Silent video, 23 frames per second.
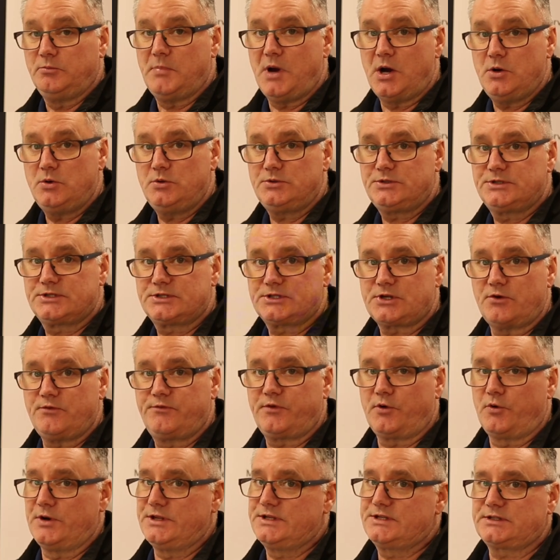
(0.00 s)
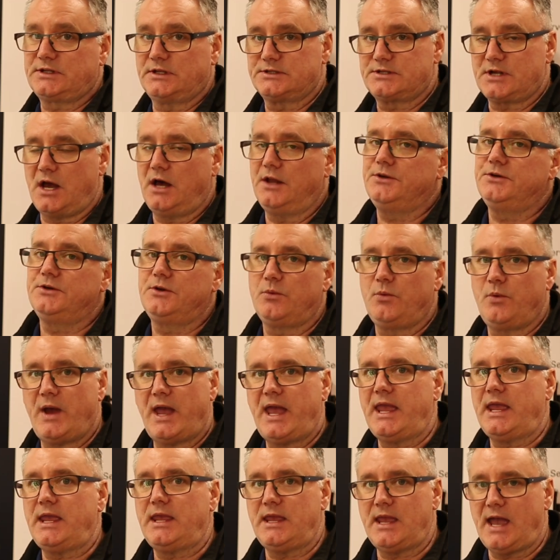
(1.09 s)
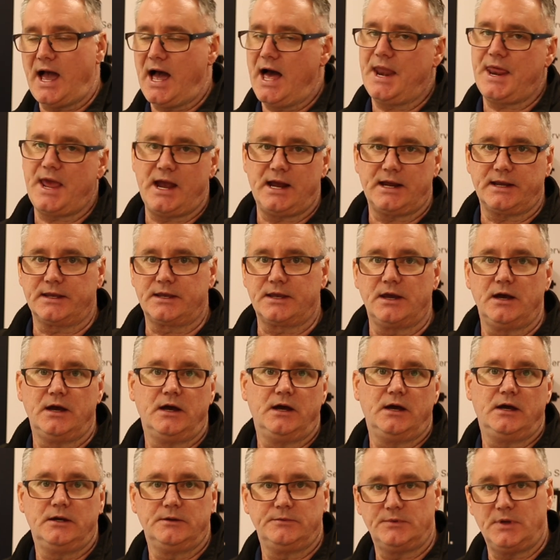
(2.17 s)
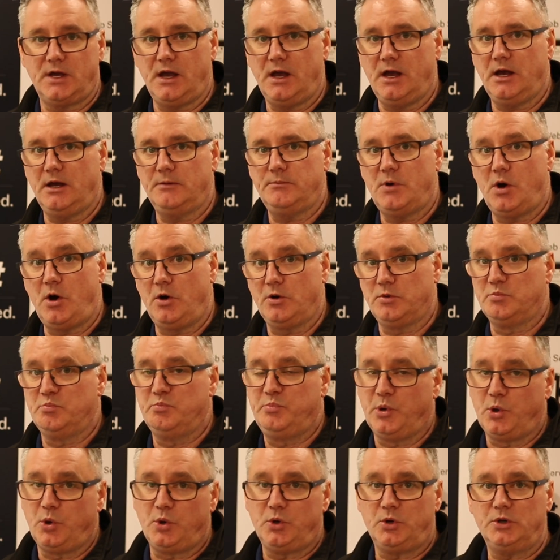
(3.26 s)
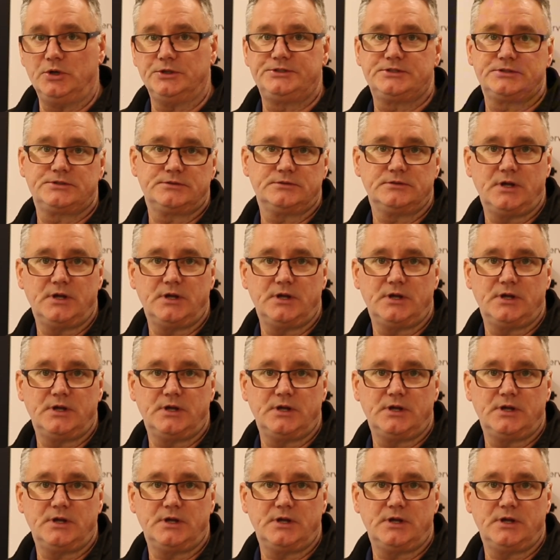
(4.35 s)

modes. So for instance, underway, at anchor, on board,